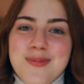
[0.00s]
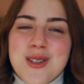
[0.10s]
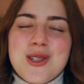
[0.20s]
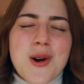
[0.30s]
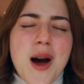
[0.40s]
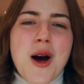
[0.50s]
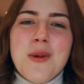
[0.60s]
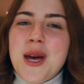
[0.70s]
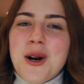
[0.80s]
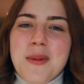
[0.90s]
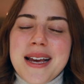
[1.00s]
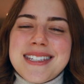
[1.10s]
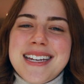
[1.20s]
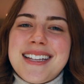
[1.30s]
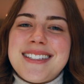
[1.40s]
So I hope that all makes
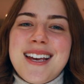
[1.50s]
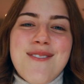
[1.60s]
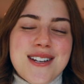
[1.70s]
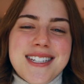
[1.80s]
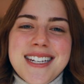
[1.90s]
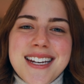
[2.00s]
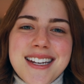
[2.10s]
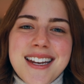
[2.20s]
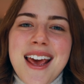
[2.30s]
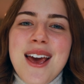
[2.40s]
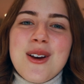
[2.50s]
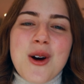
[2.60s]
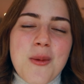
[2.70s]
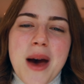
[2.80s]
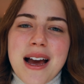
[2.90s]
sense. If it didn't,
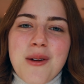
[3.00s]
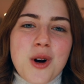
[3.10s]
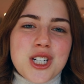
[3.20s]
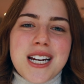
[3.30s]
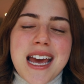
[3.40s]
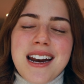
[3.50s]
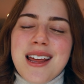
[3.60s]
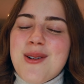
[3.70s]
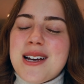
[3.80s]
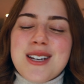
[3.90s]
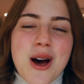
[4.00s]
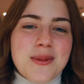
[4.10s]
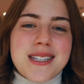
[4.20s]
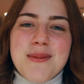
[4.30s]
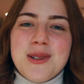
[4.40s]
go back and watch it again. Otherwise,
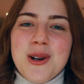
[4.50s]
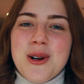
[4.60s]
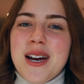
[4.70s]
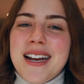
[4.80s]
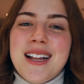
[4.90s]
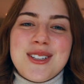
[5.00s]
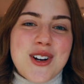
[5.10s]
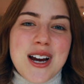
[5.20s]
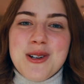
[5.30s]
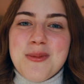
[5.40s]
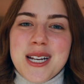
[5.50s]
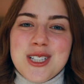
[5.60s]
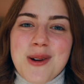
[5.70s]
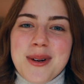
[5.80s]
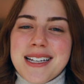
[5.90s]
comment down below and I'll try to do a better
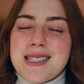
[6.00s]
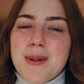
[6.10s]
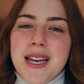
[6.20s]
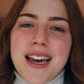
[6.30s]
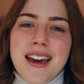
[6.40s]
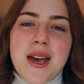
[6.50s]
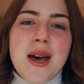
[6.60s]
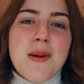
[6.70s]
job at explaining it.